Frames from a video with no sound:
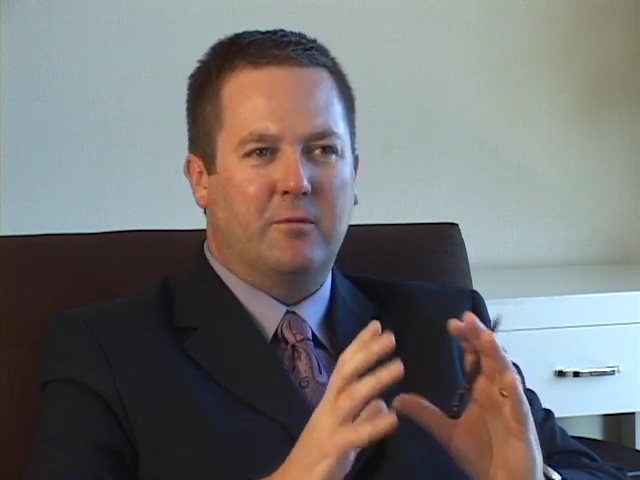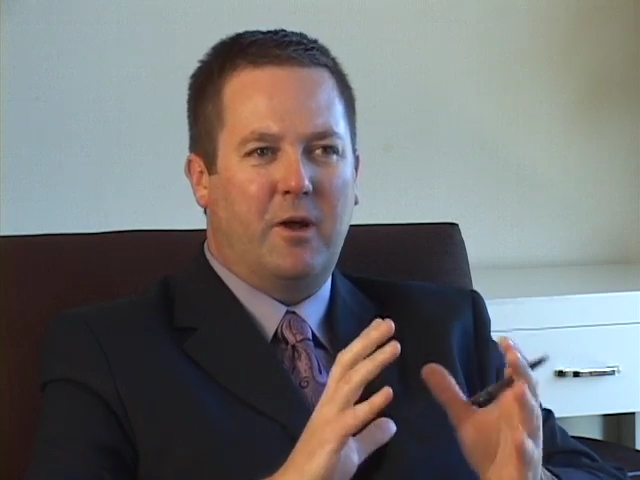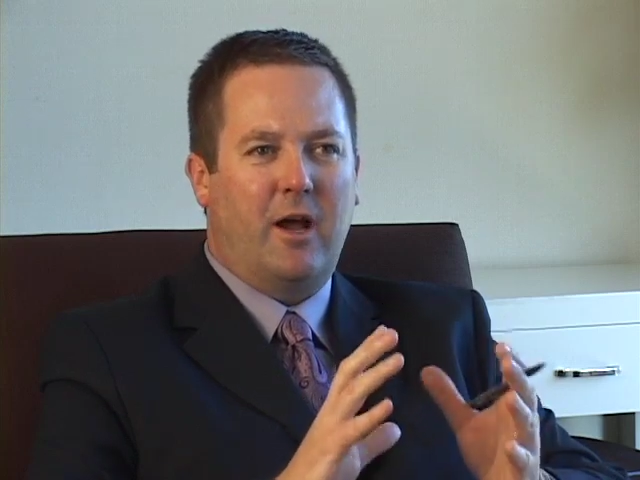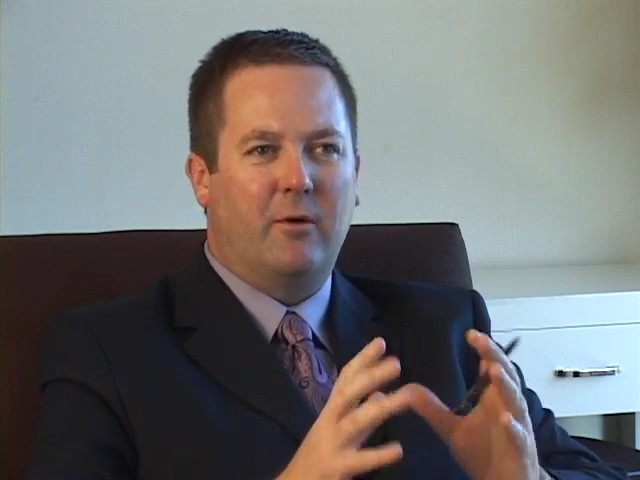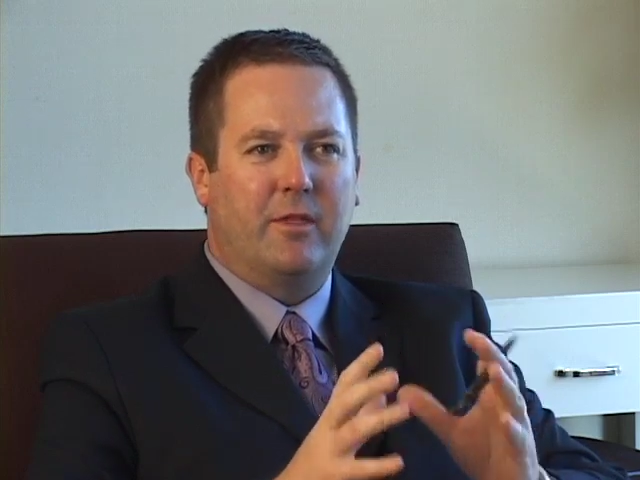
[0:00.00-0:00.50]

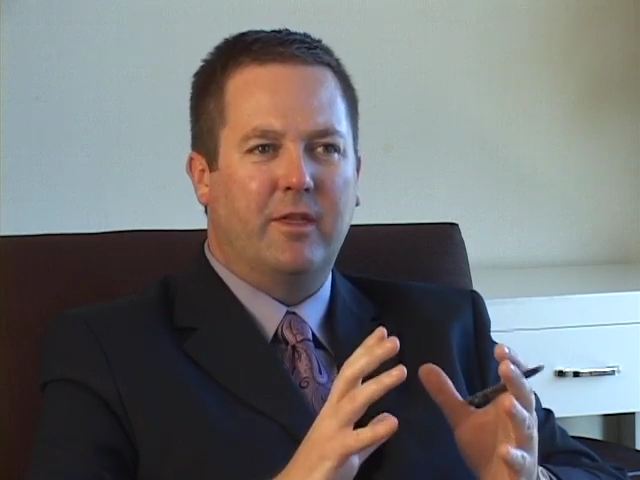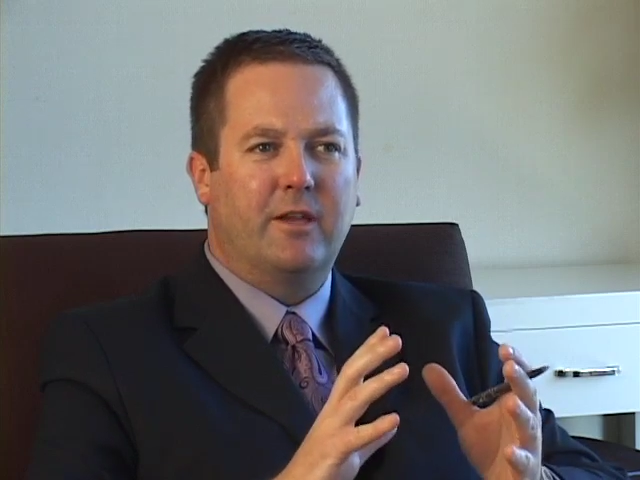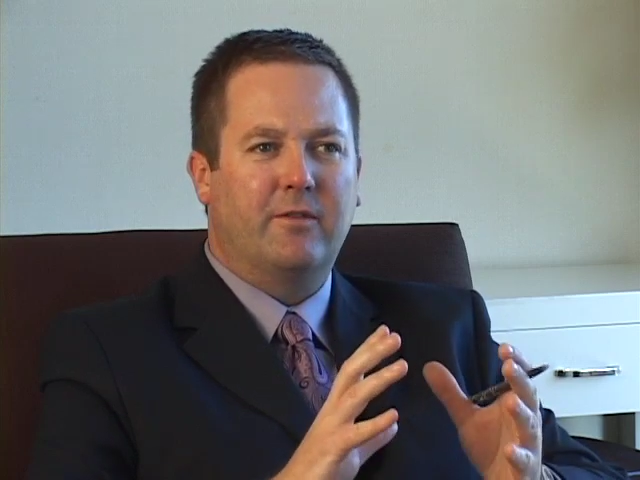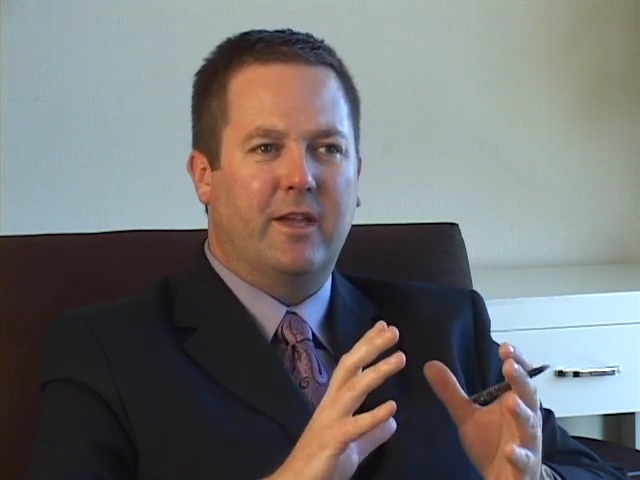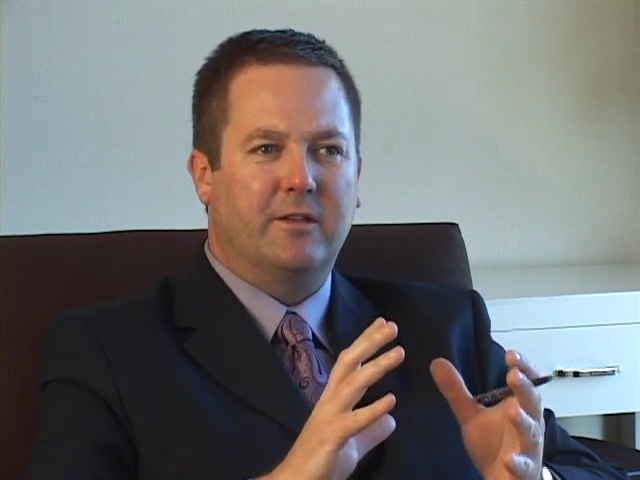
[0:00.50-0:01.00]
about how we
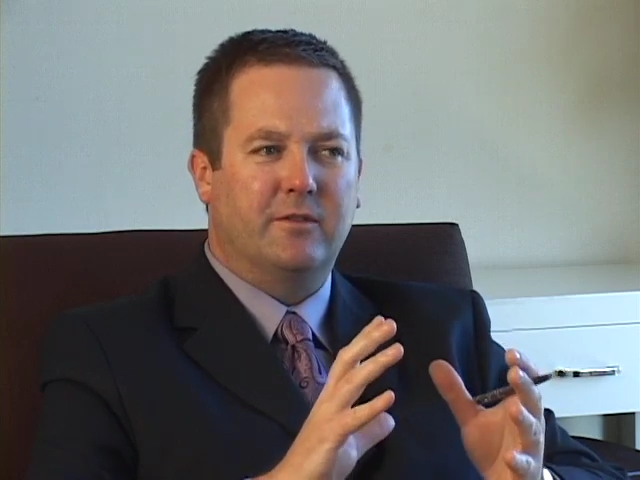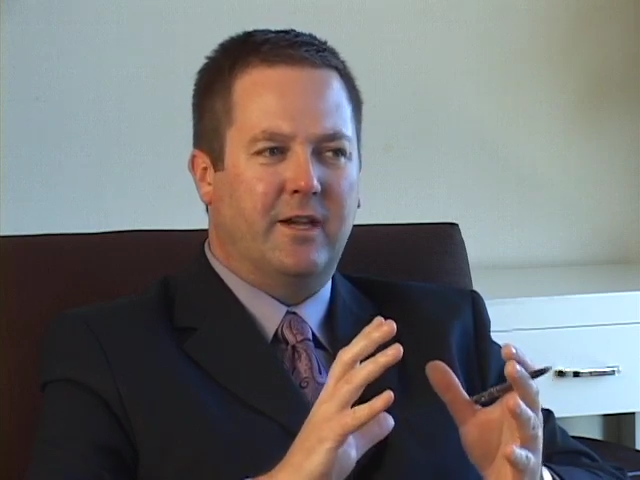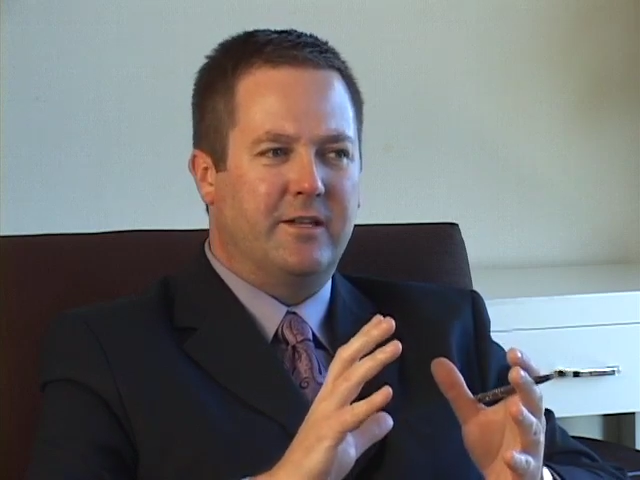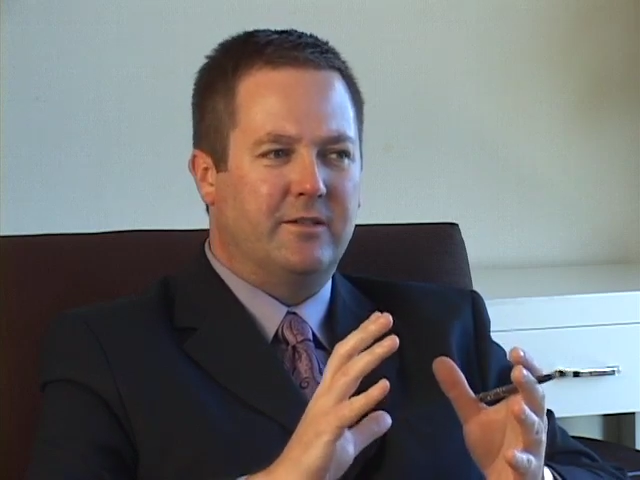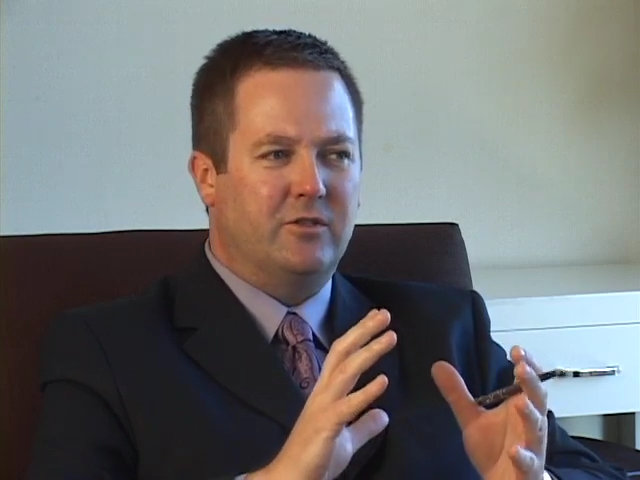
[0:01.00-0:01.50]
think of
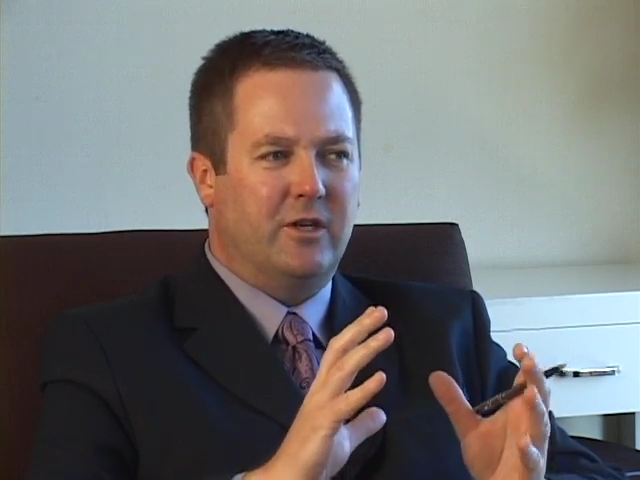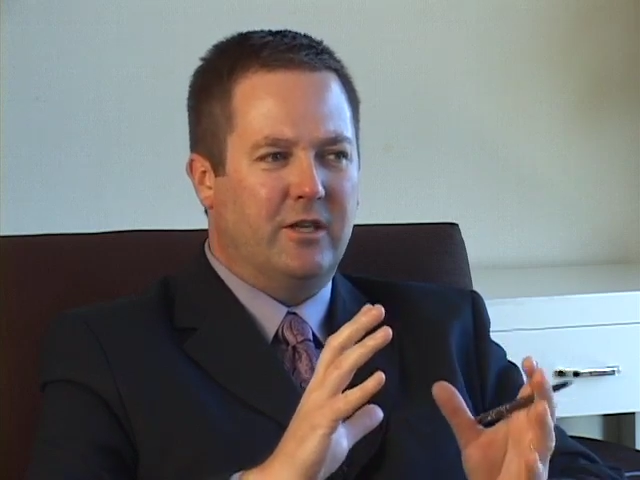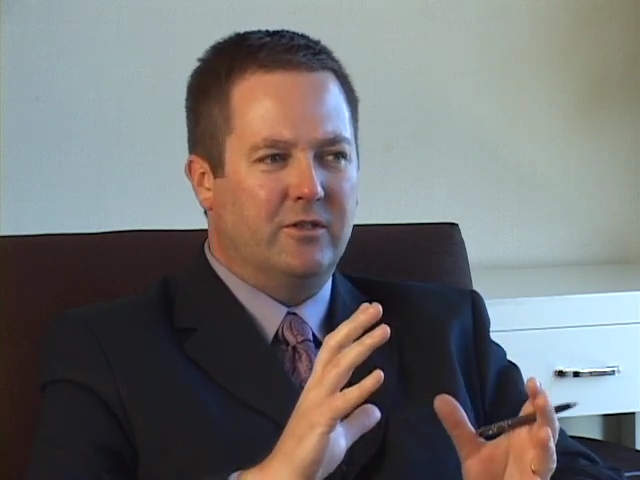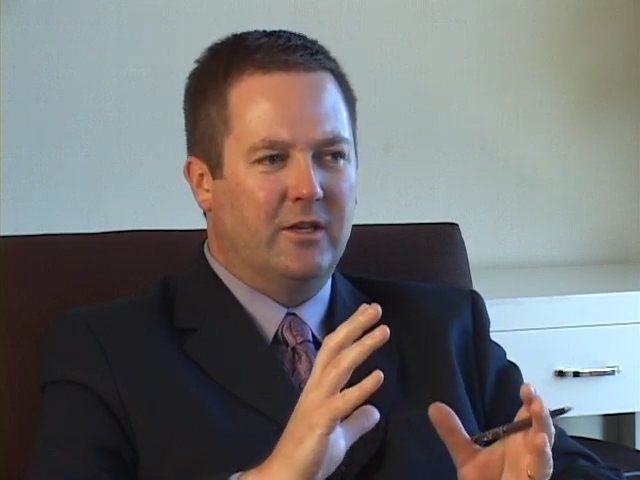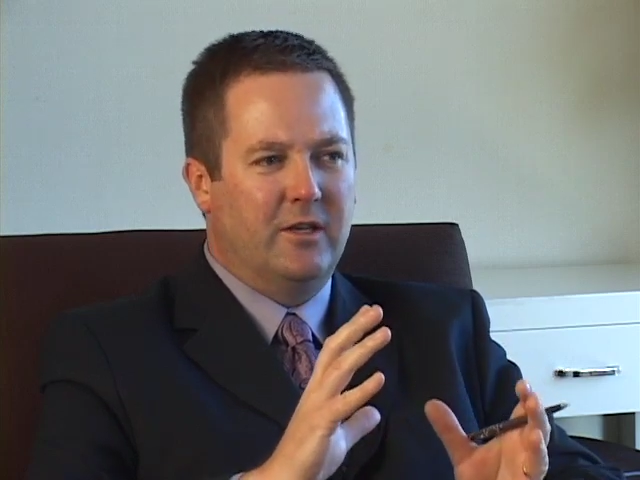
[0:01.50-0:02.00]
cancer has to
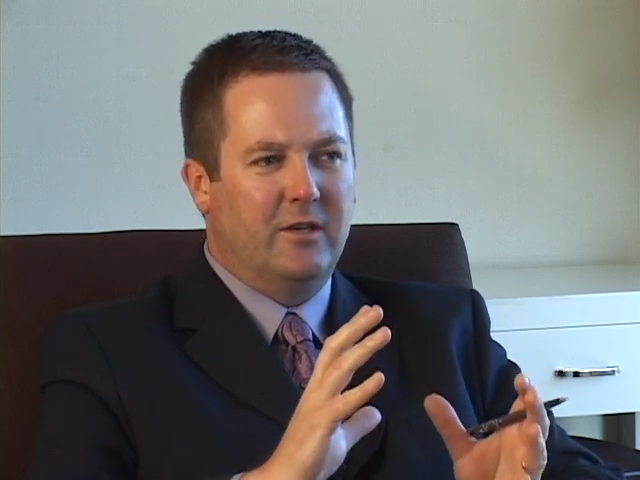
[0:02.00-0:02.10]
change.